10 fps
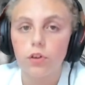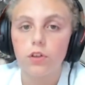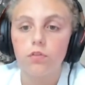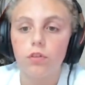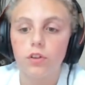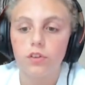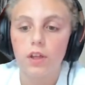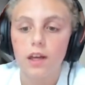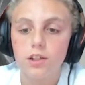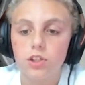the front
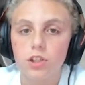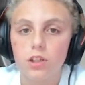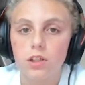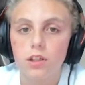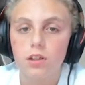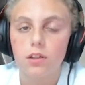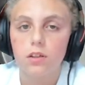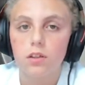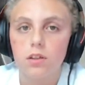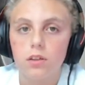dash.
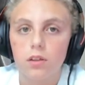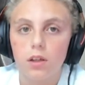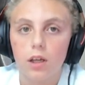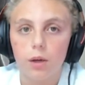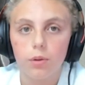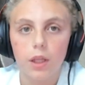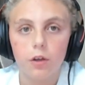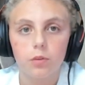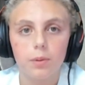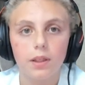I will
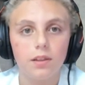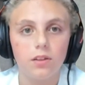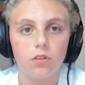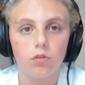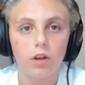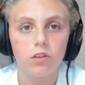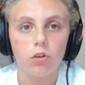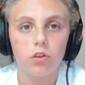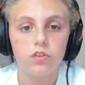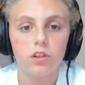now explain the right
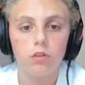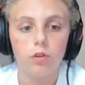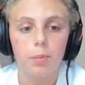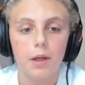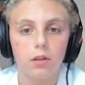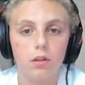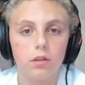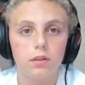auxiliary panel.